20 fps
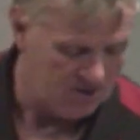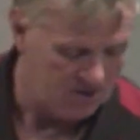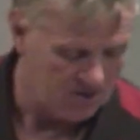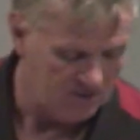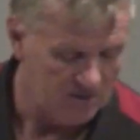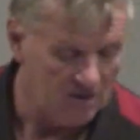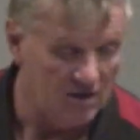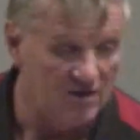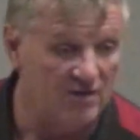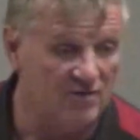
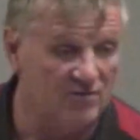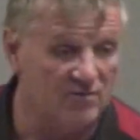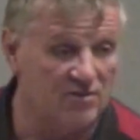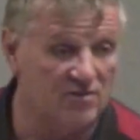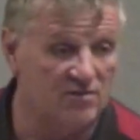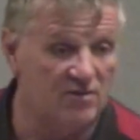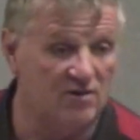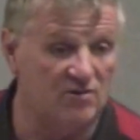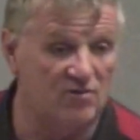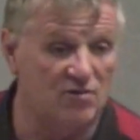I
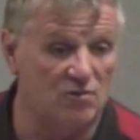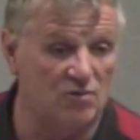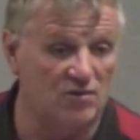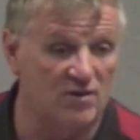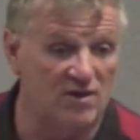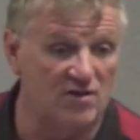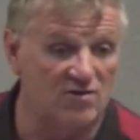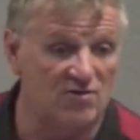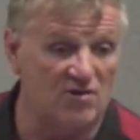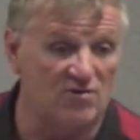did 2 of
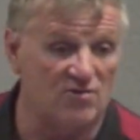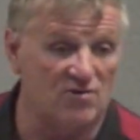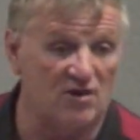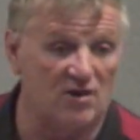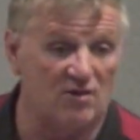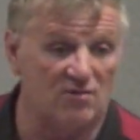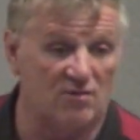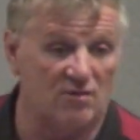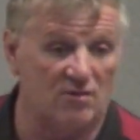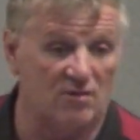these
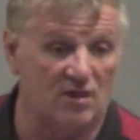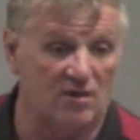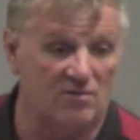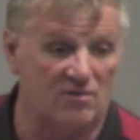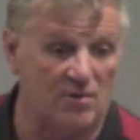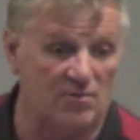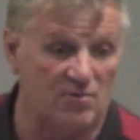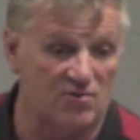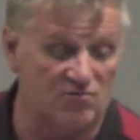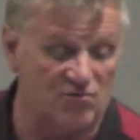yesterday,
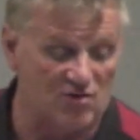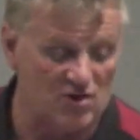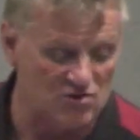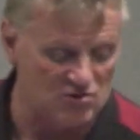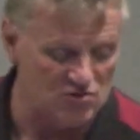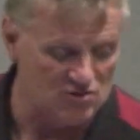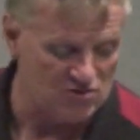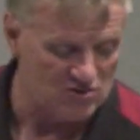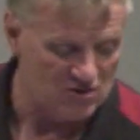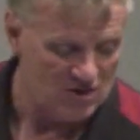
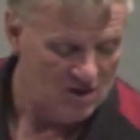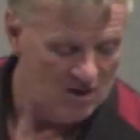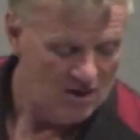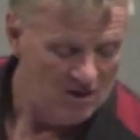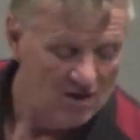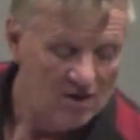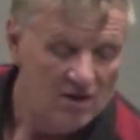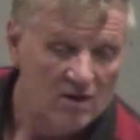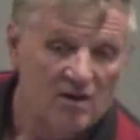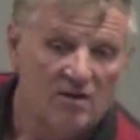demonstrations.
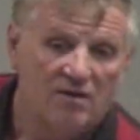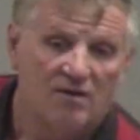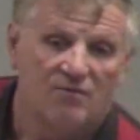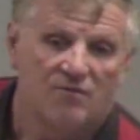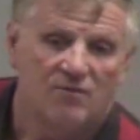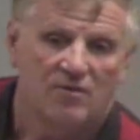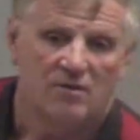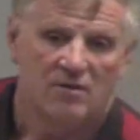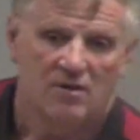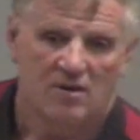
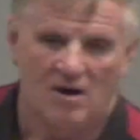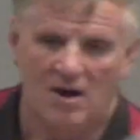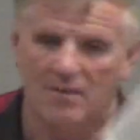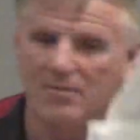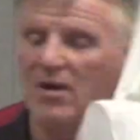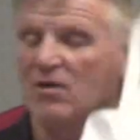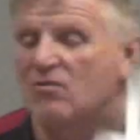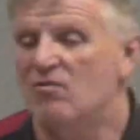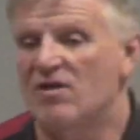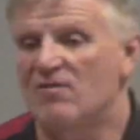I'm
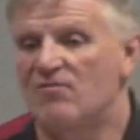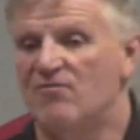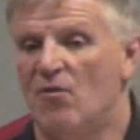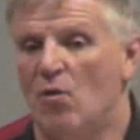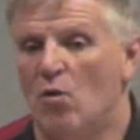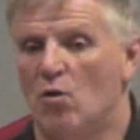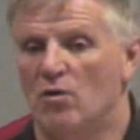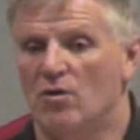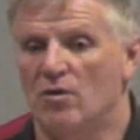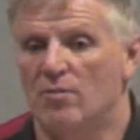not a great
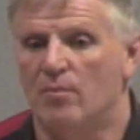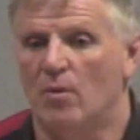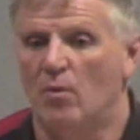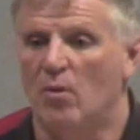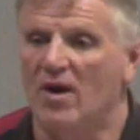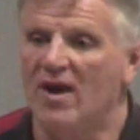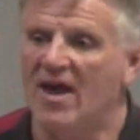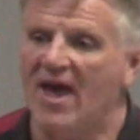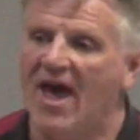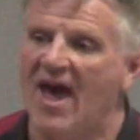folder, but
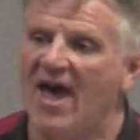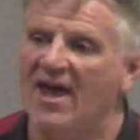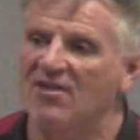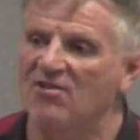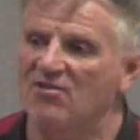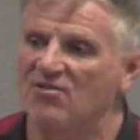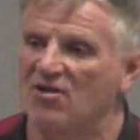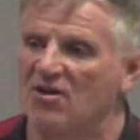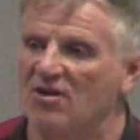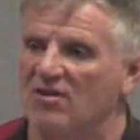what I had
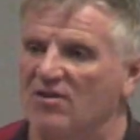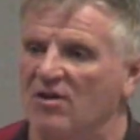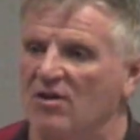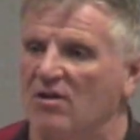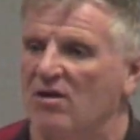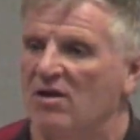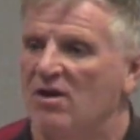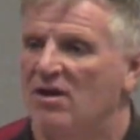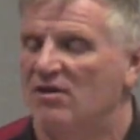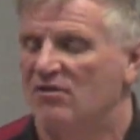inside there,
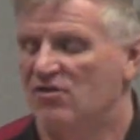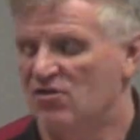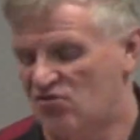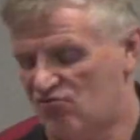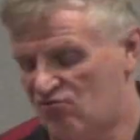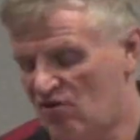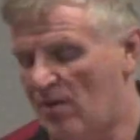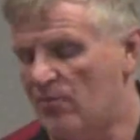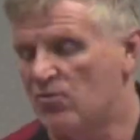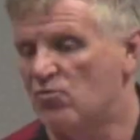the
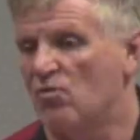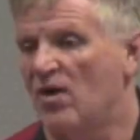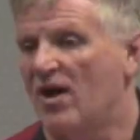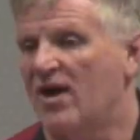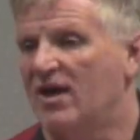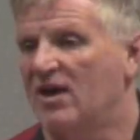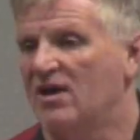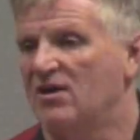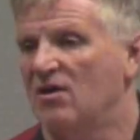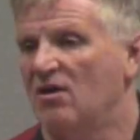straps were
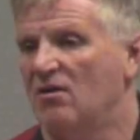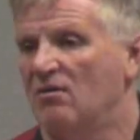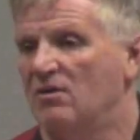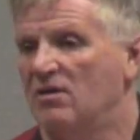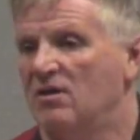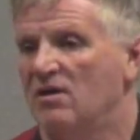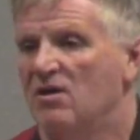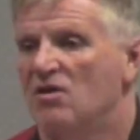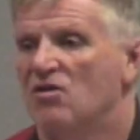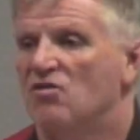hanging down.
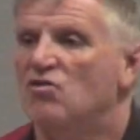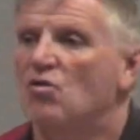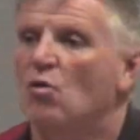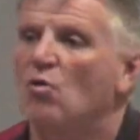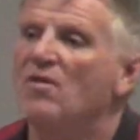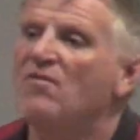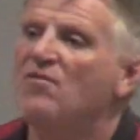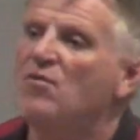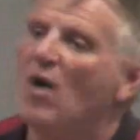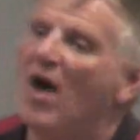So
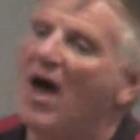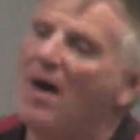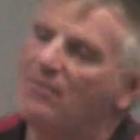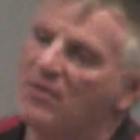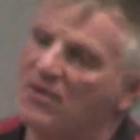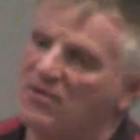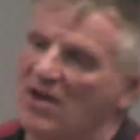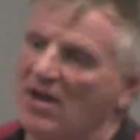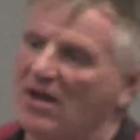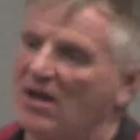if you happen to
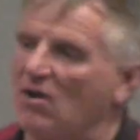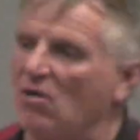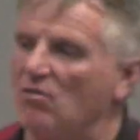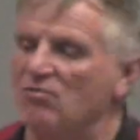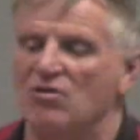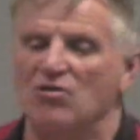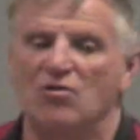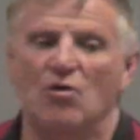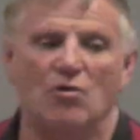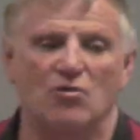take it out and
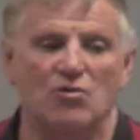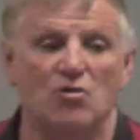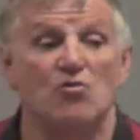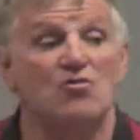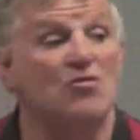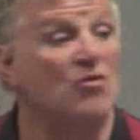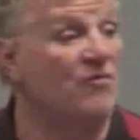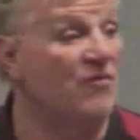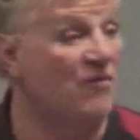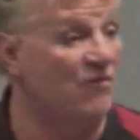you don't use
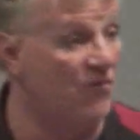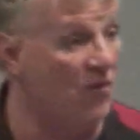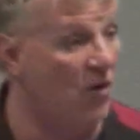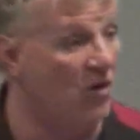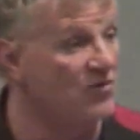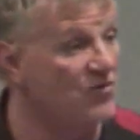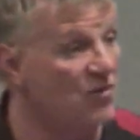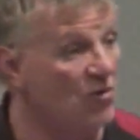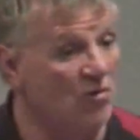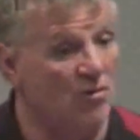it, or if it
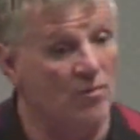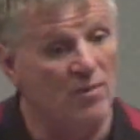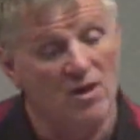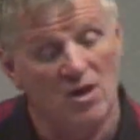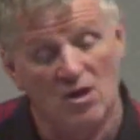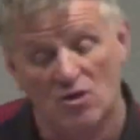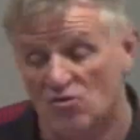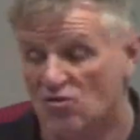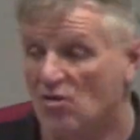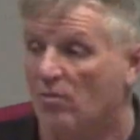falls out or
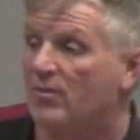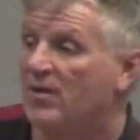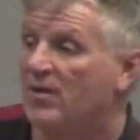something